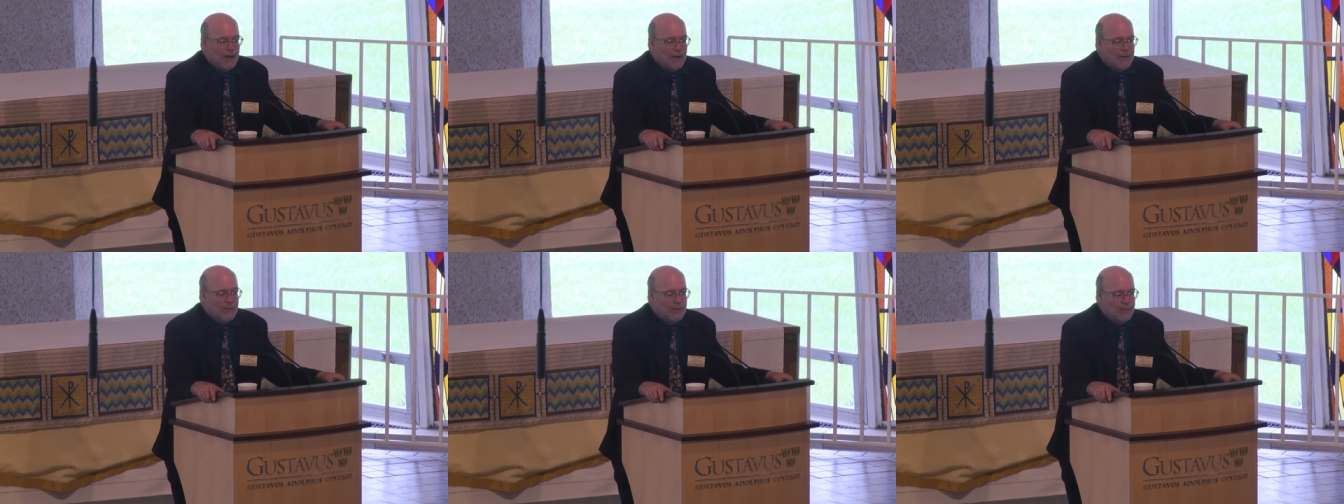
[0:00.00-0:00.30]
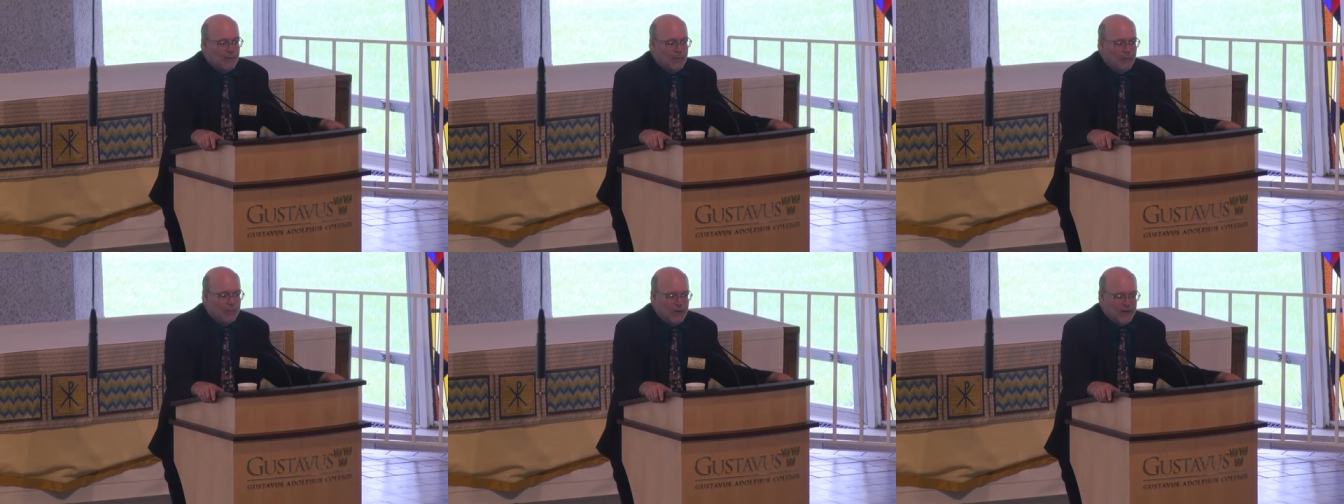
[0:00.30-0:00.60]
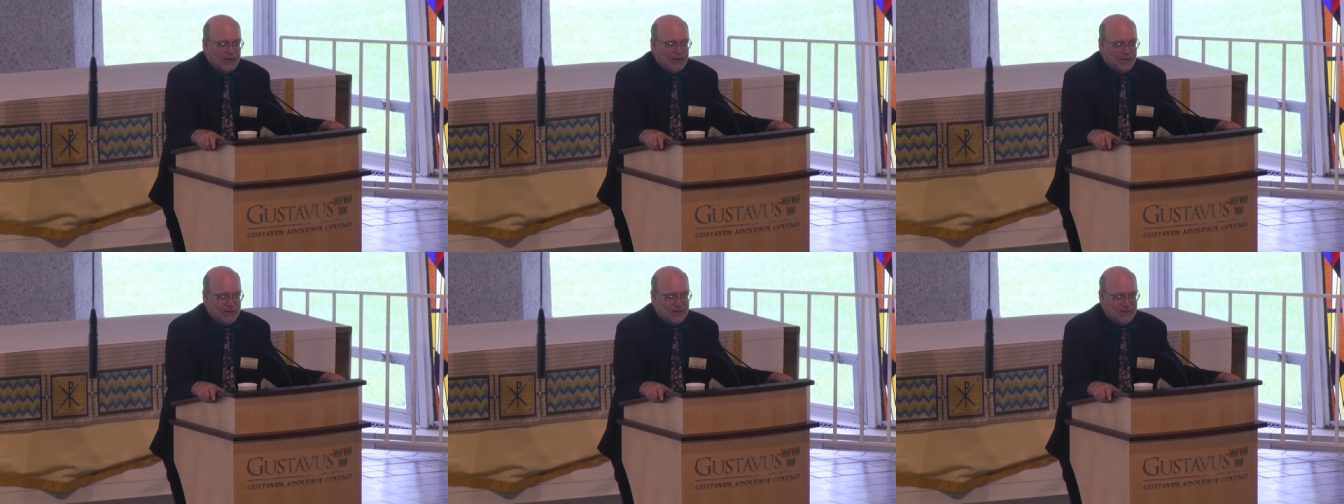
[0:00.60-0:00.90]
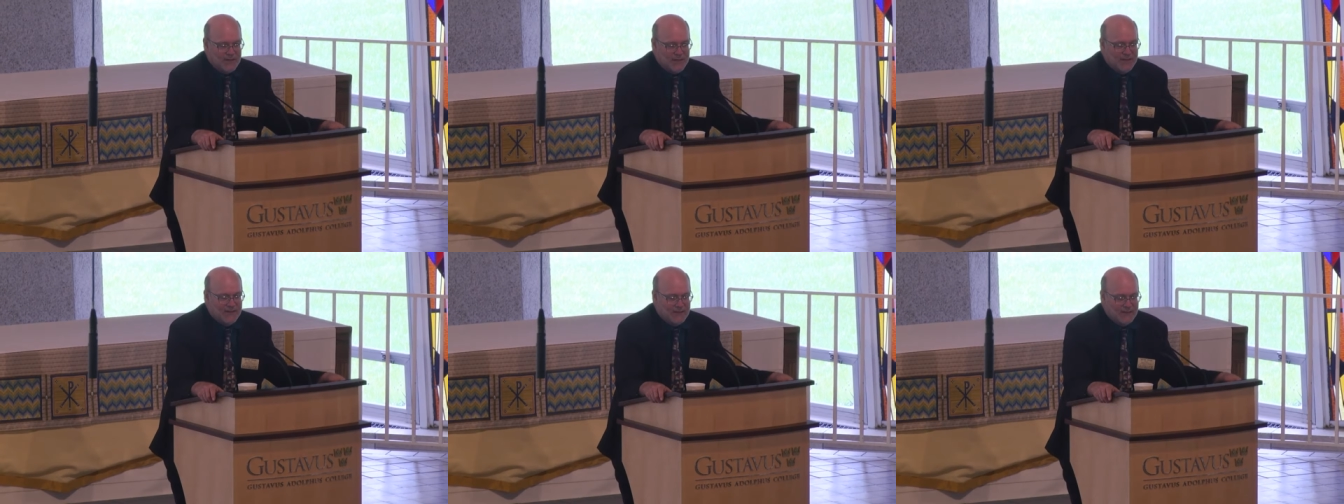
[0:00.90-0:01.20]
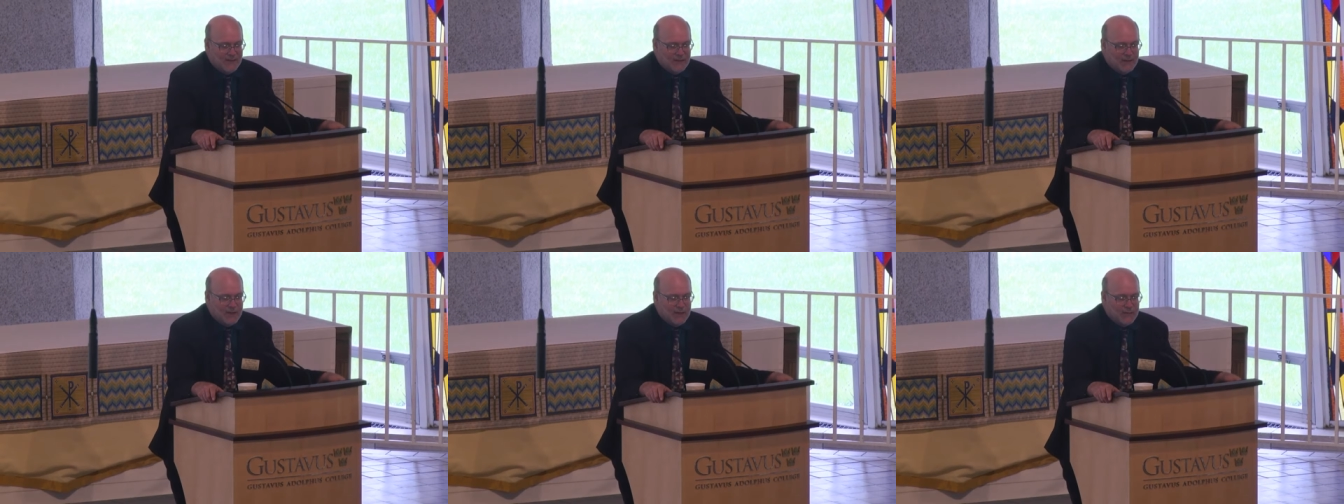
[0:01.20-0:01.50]
Um, but it, it,
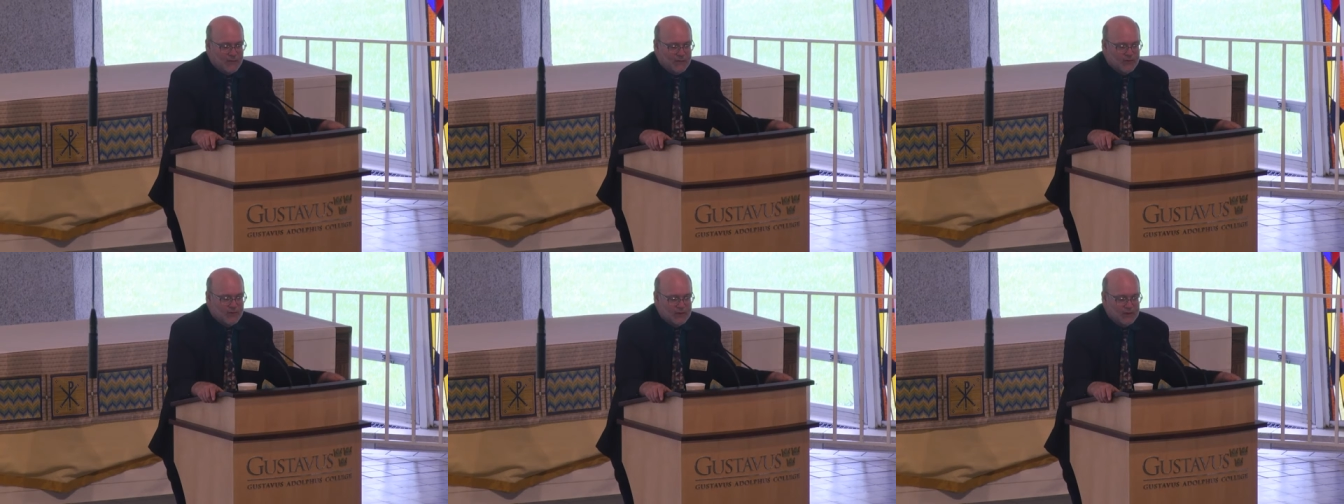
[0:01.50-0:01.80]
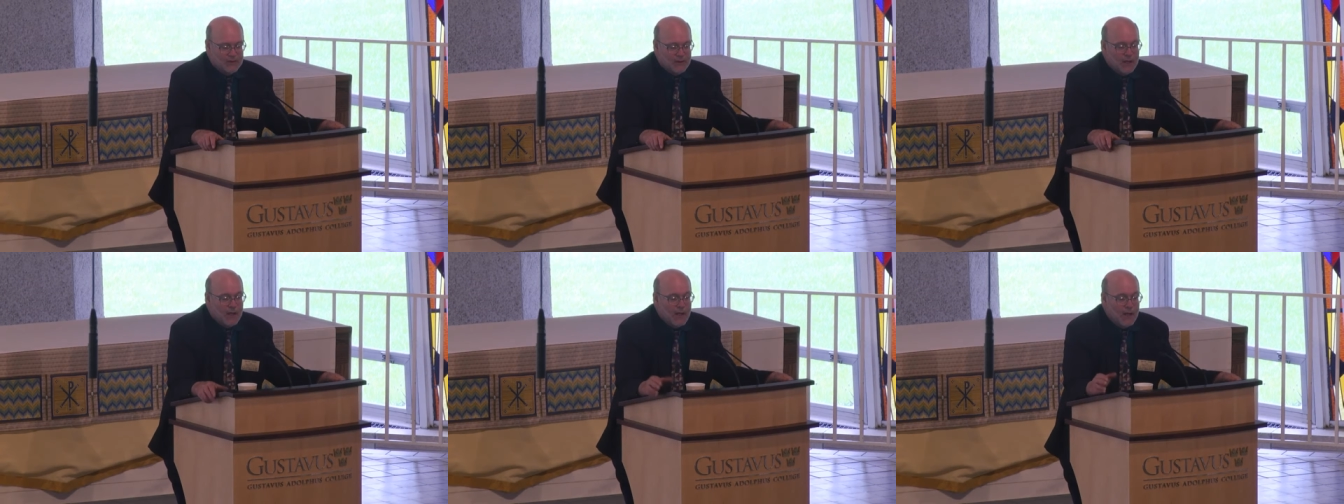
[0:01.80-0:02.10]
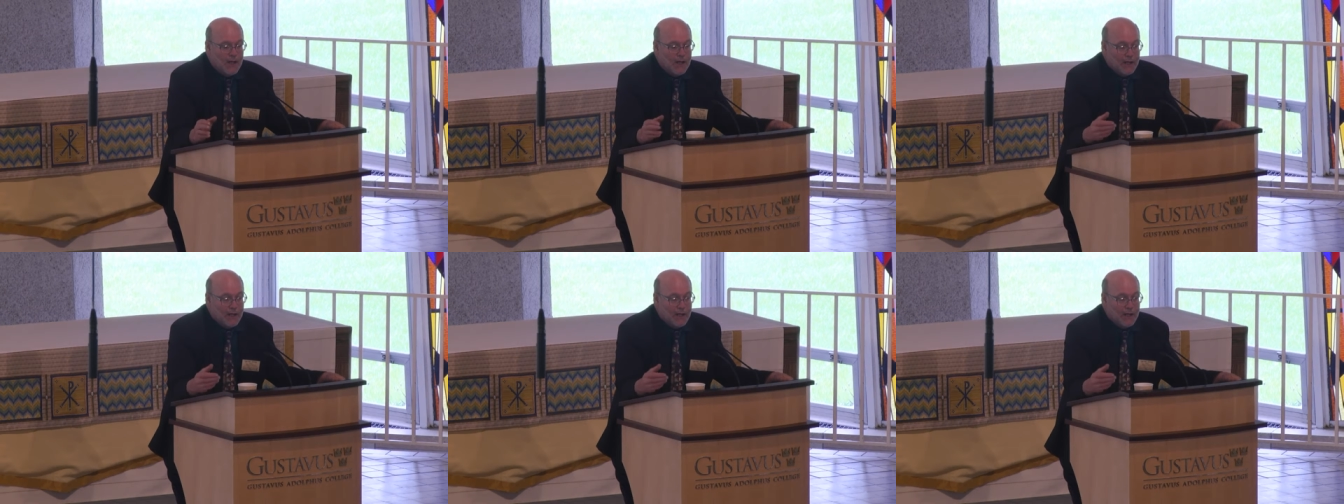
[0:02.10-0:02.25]
takes the conversation.